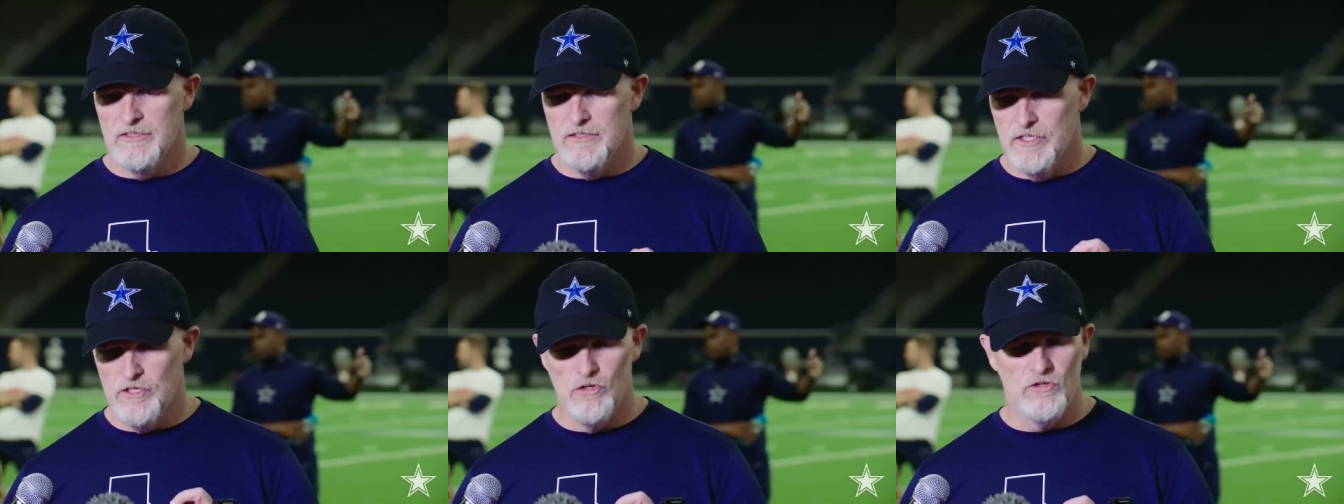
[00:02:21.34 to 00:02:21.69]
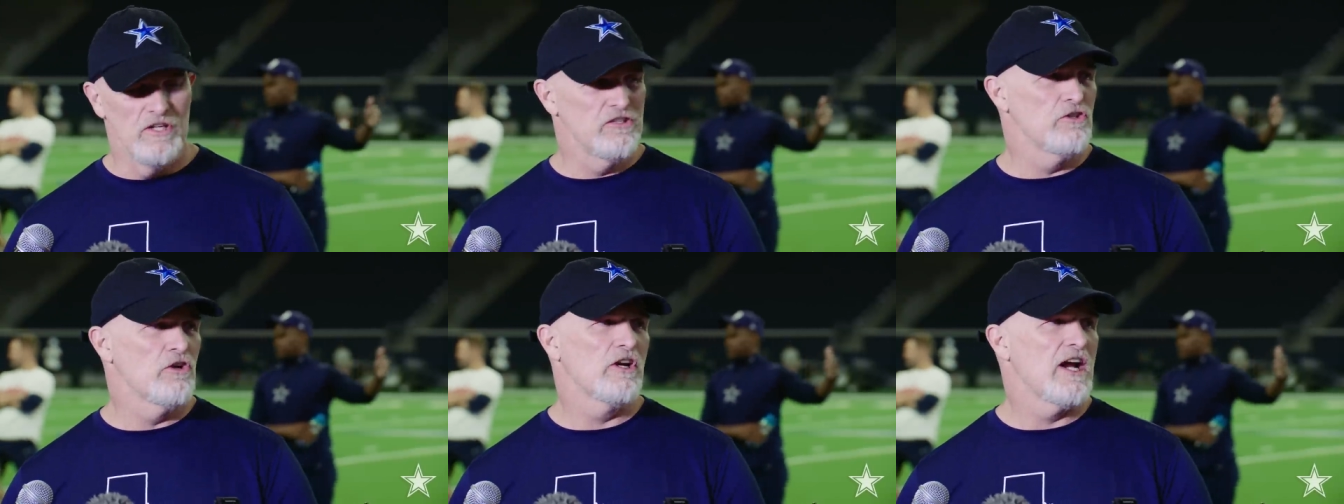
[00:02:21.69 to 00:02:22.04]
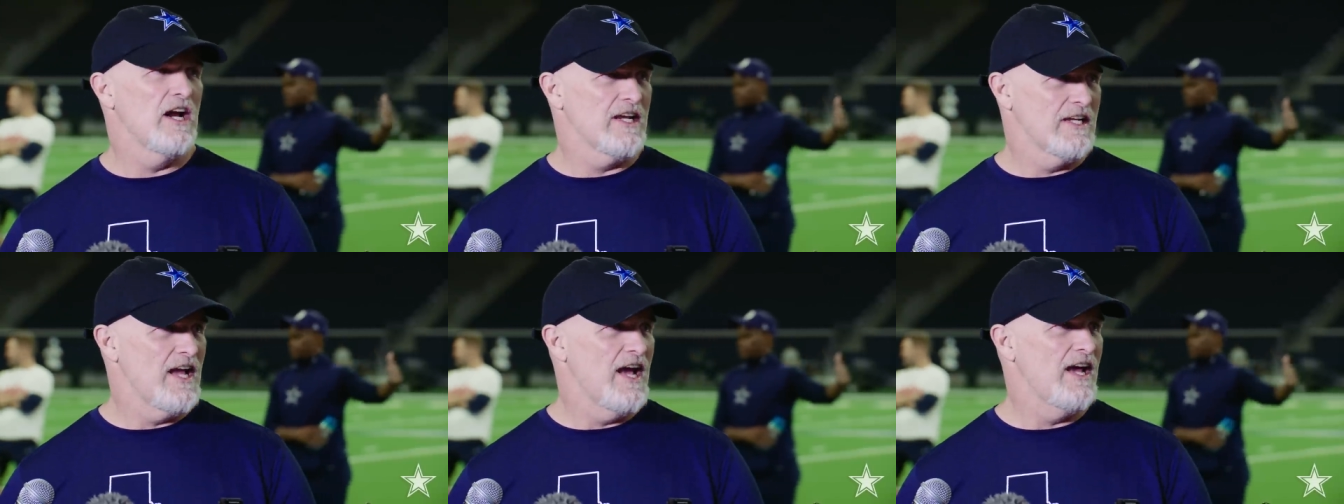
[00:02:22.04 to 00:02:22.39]
DQ, this is your
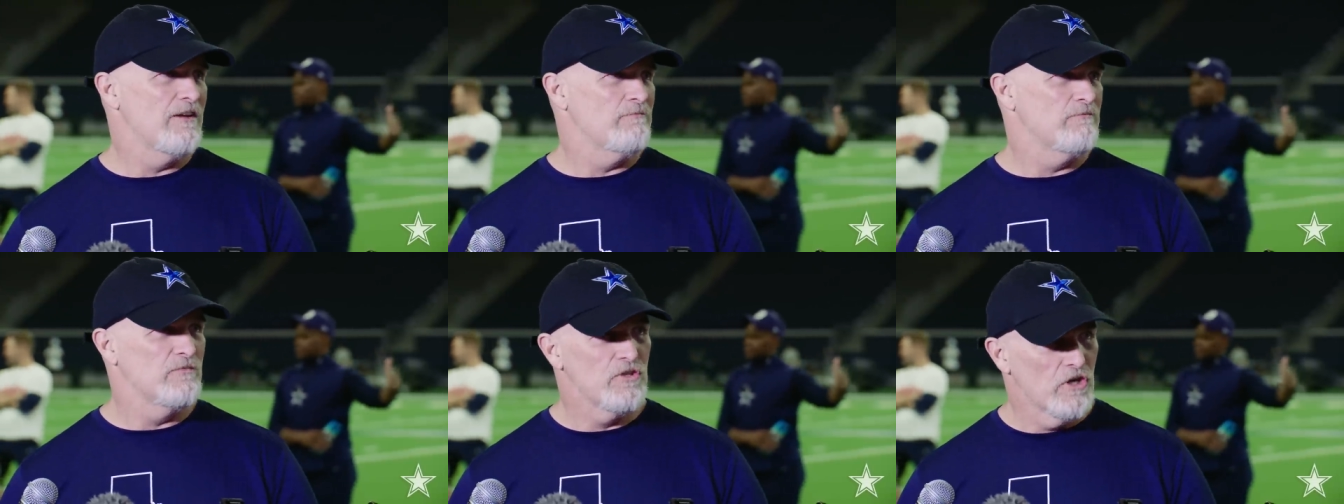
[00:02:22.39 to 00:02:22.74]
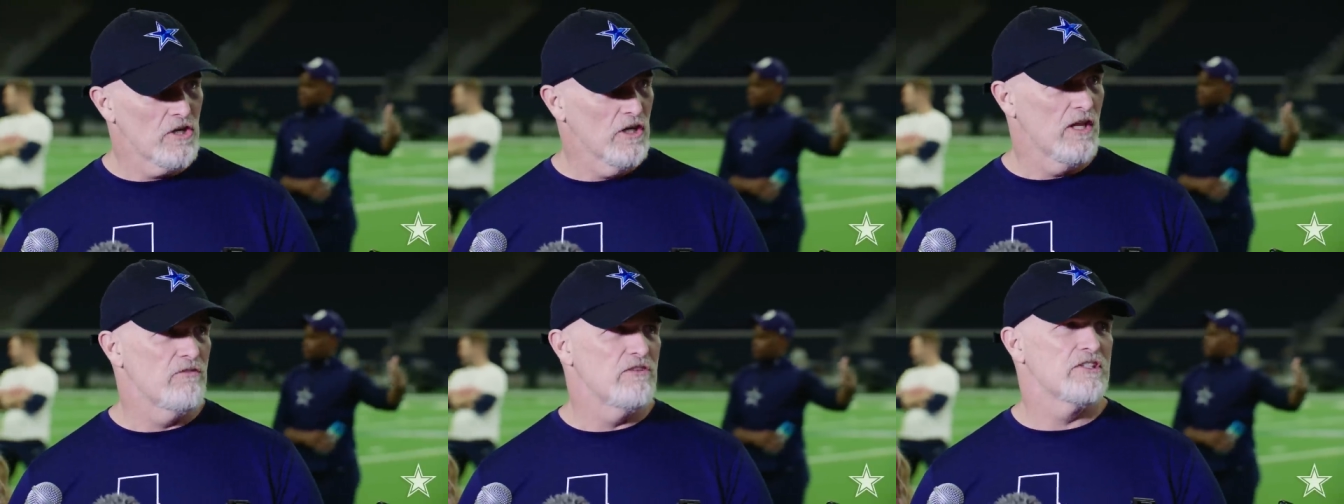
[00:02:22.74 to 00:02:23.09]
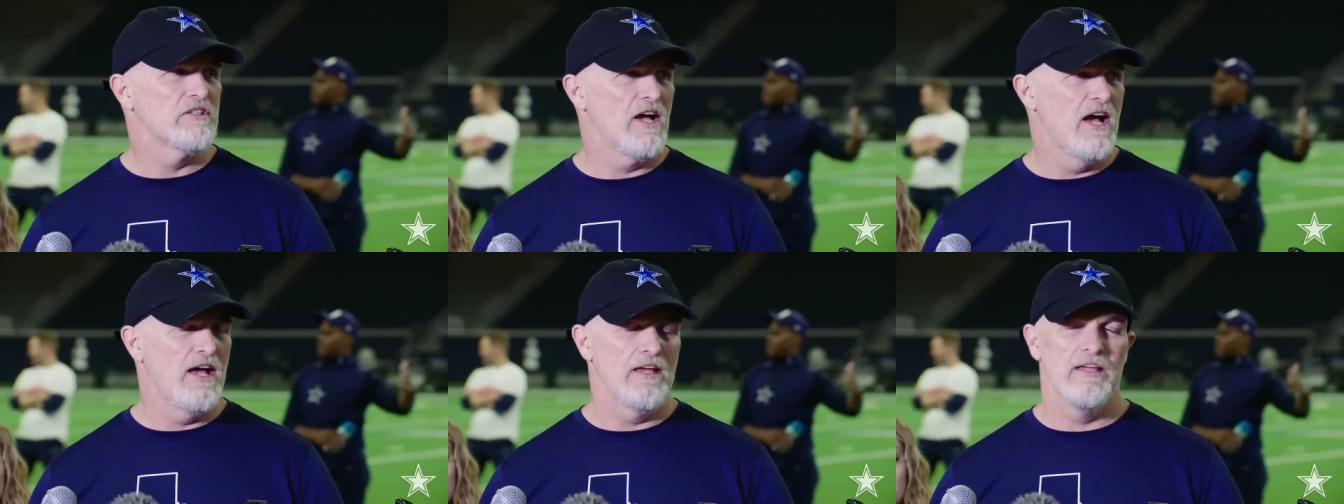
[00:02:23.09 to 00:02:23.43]
kind of guy. You're going to love this
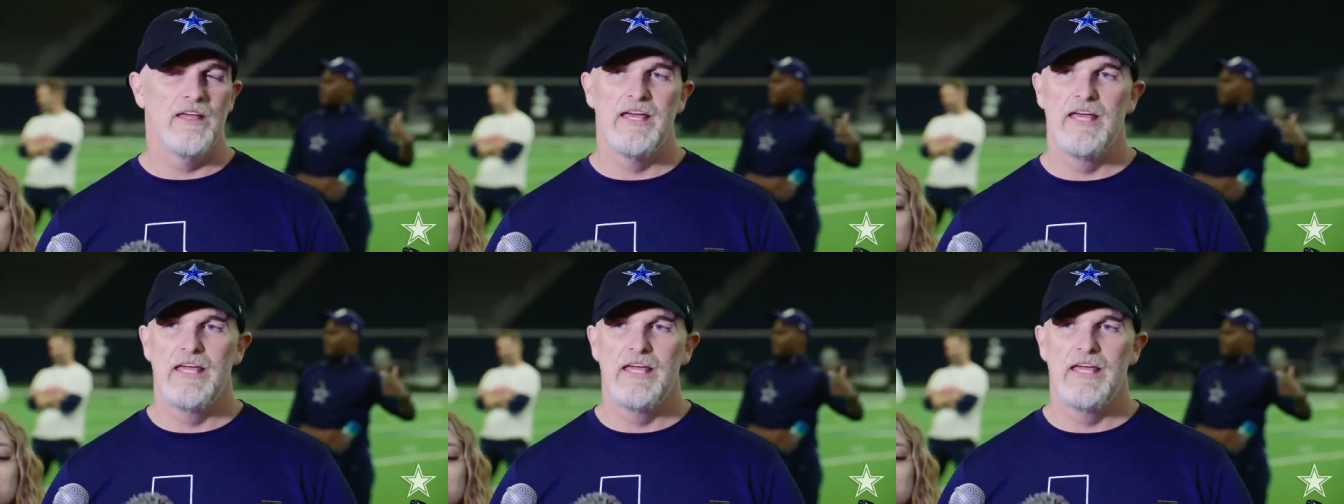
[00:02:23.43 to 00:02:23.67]
guy.